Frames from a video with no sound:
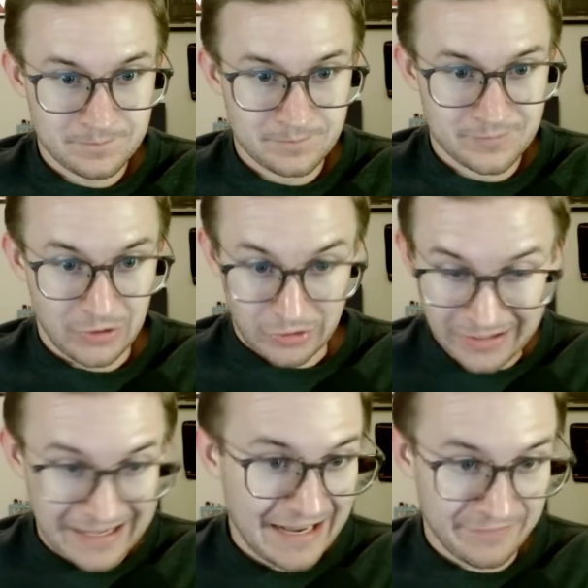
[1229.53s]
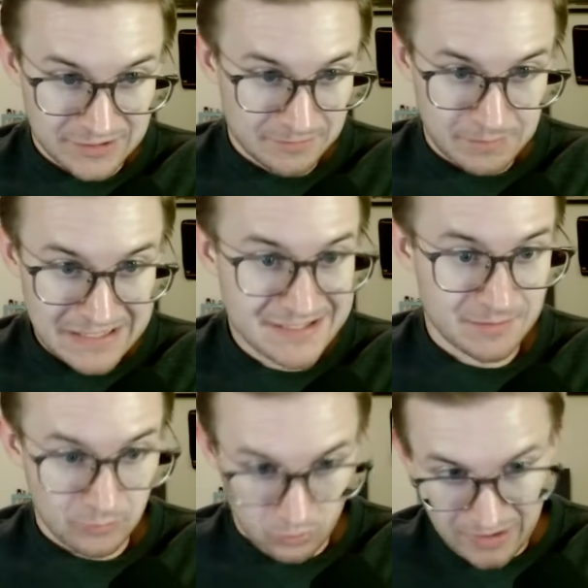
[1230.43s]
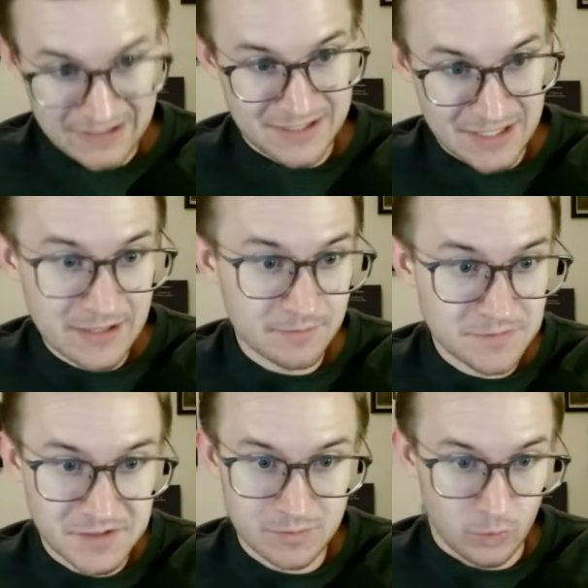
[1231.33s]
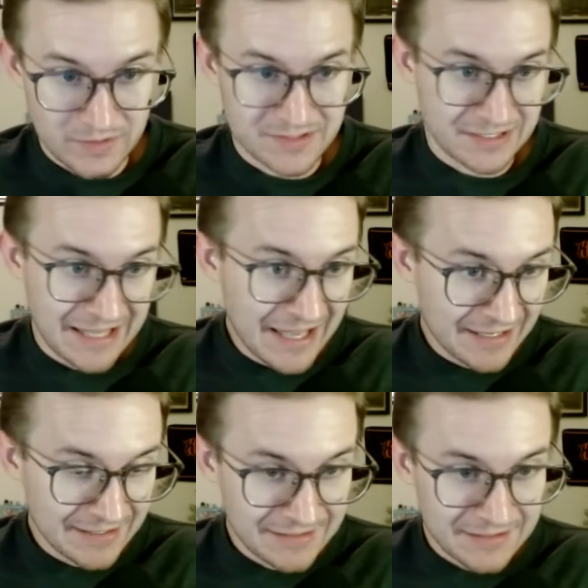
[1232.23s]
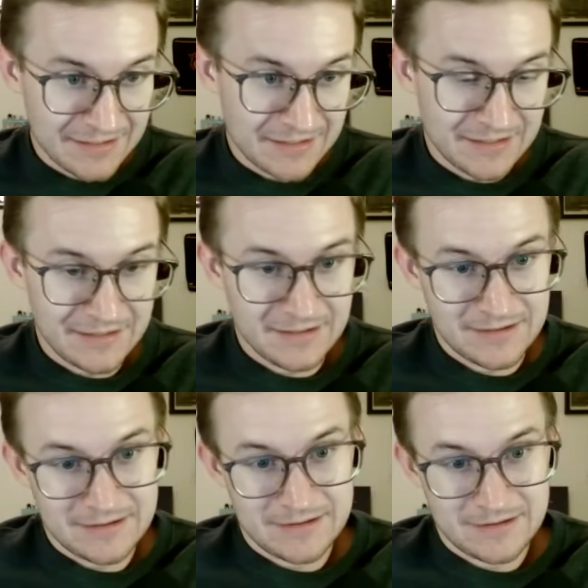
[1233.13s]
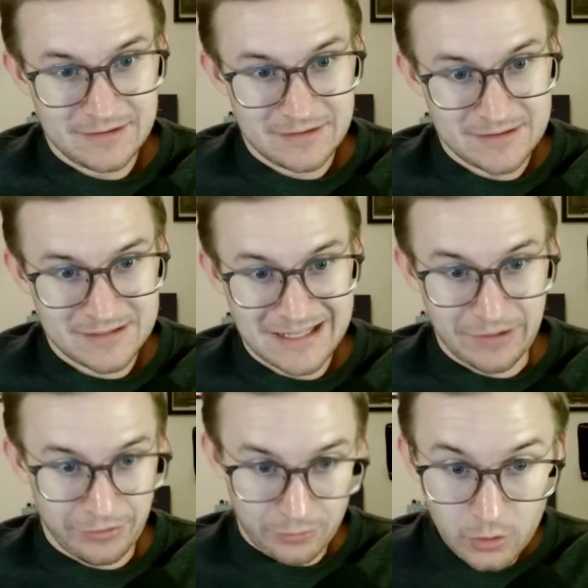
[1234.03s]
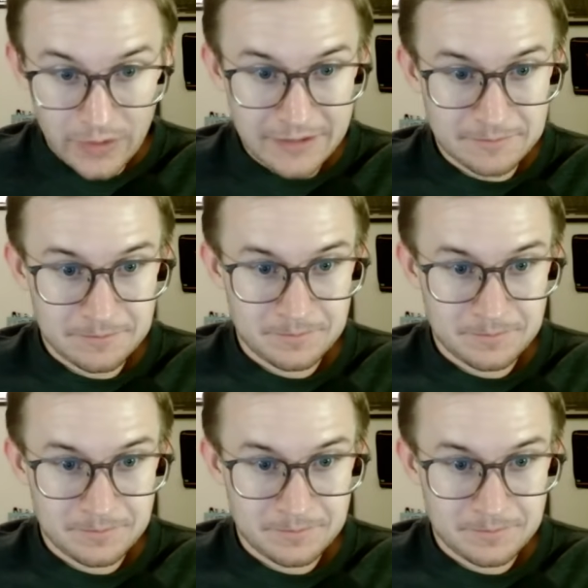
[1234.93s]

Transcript: they're going to have to beat some great teams once again to get through it.